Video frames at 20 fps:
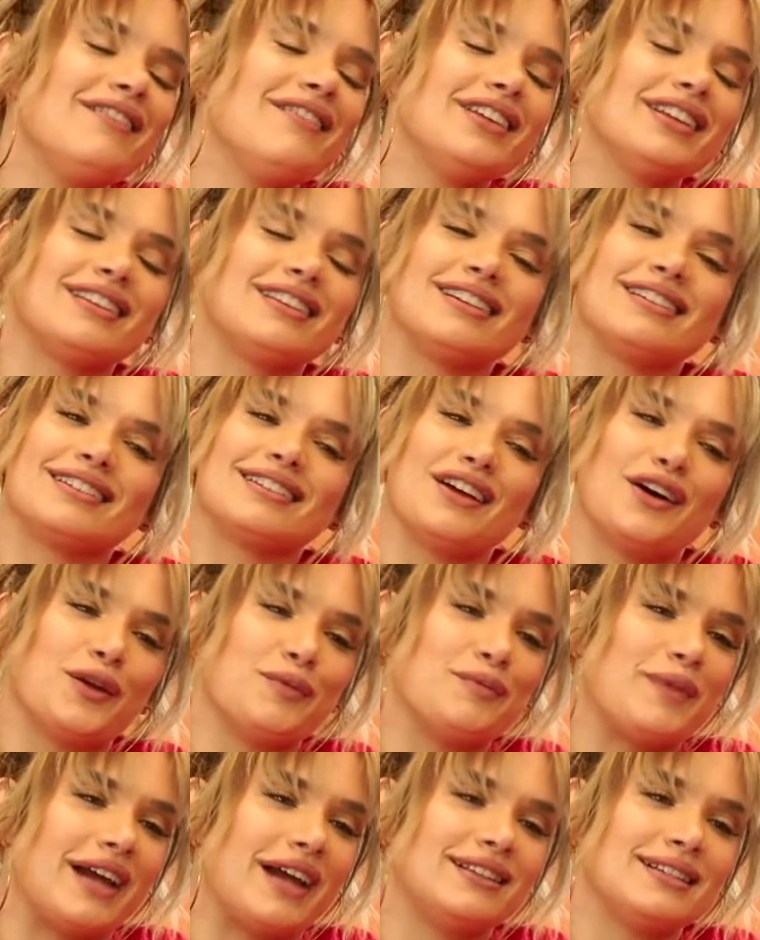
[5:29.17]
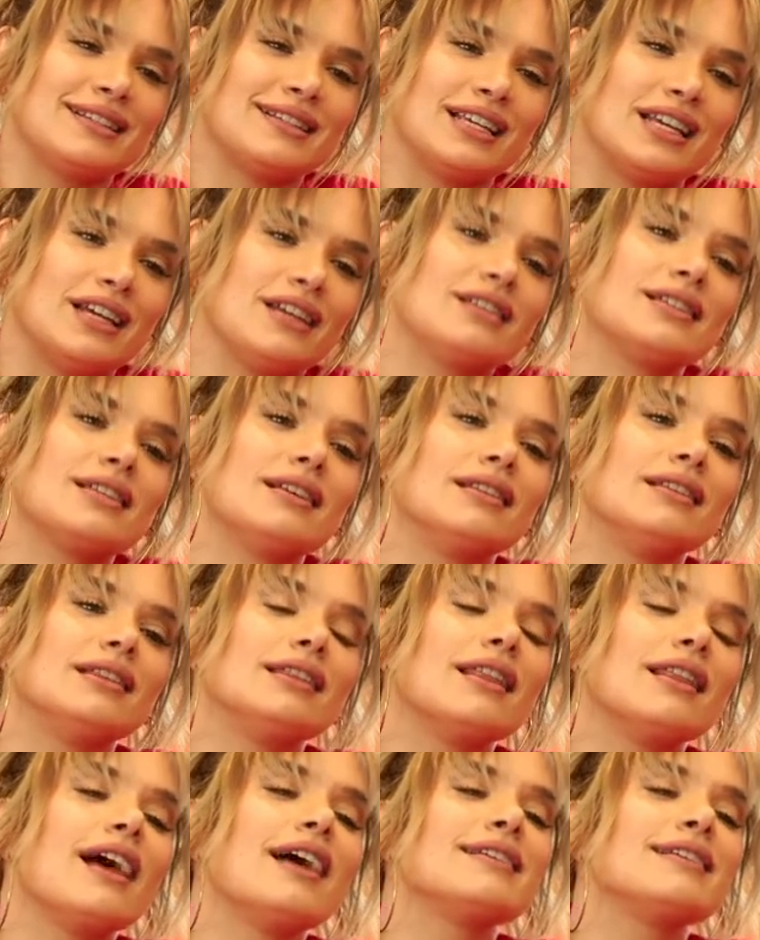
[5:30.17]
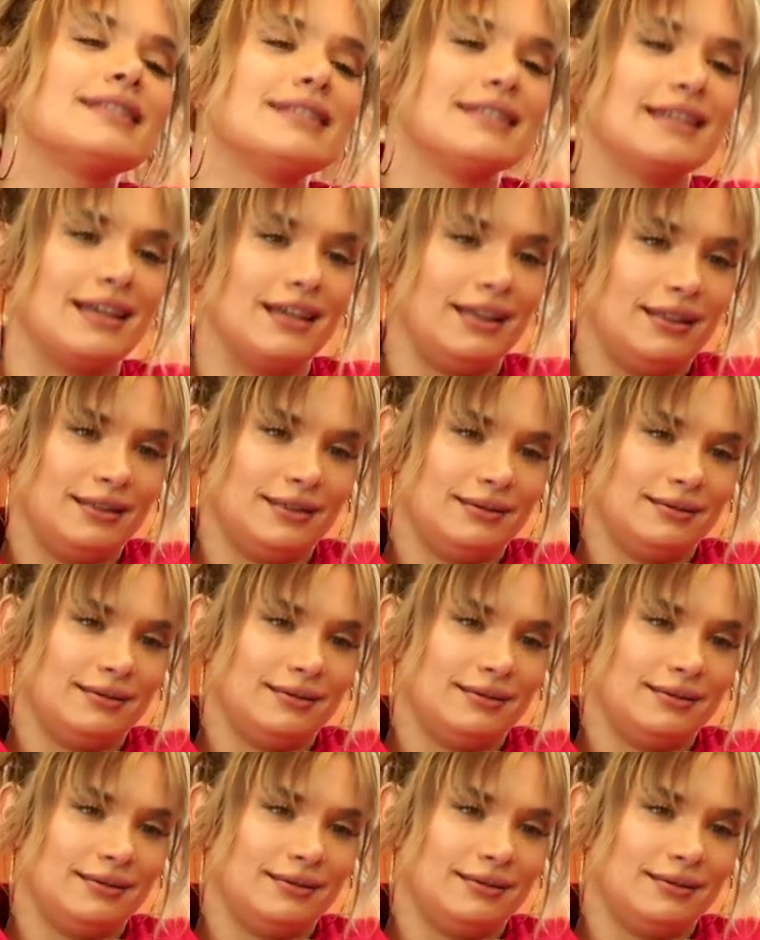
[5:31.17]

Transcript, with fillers: Everything's not a bad decision. It's a lesson.